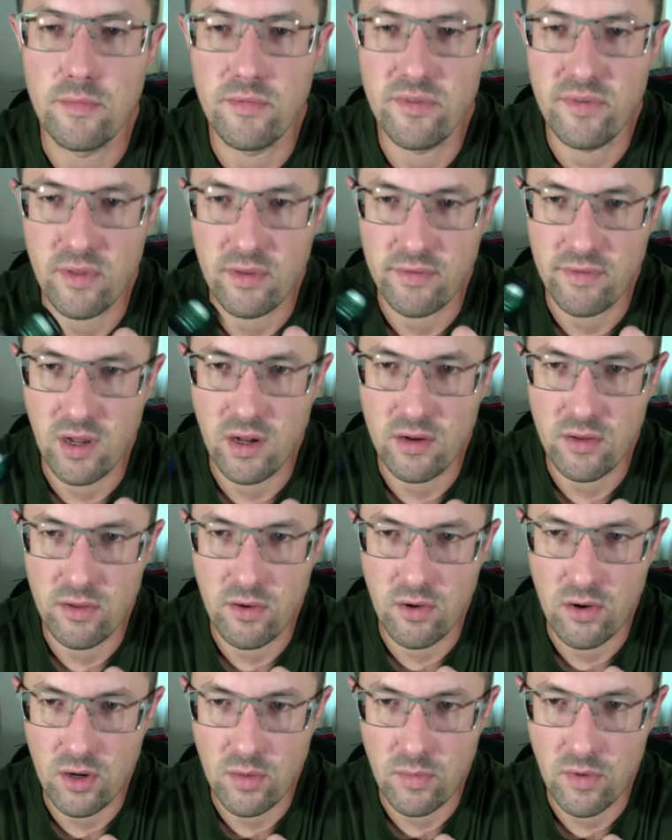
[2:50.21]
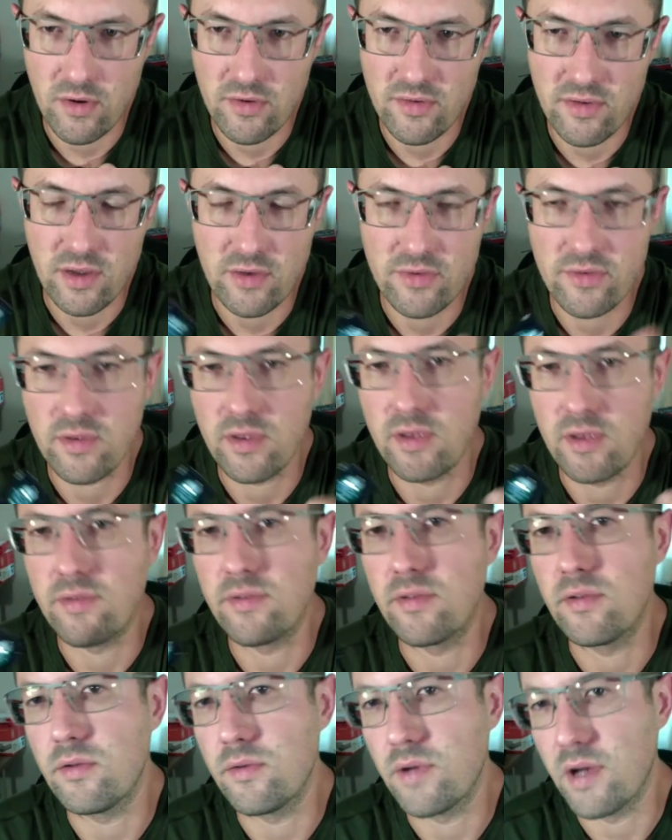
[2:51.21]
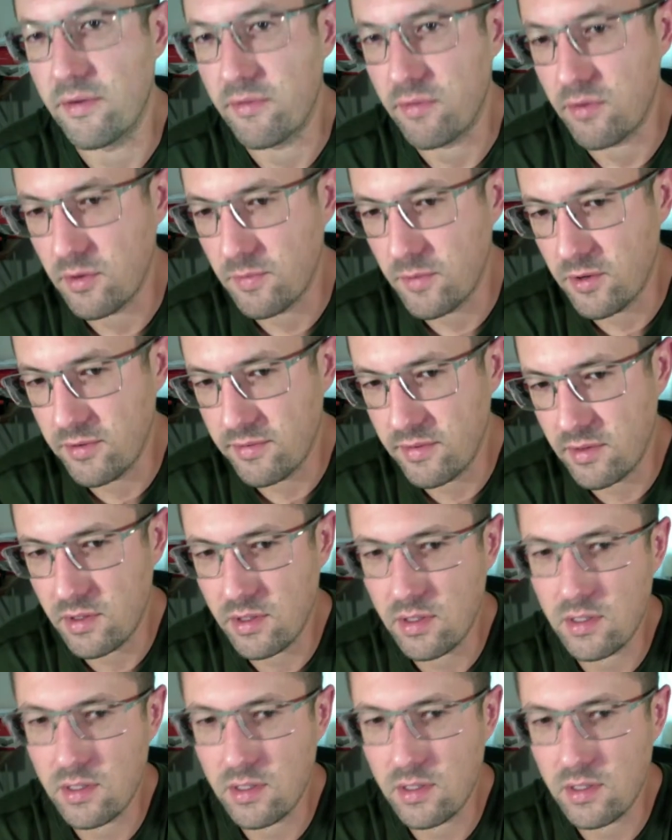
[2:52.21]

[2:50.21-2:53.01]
So they've gone to the RMR style, so yes, you do have to remove it.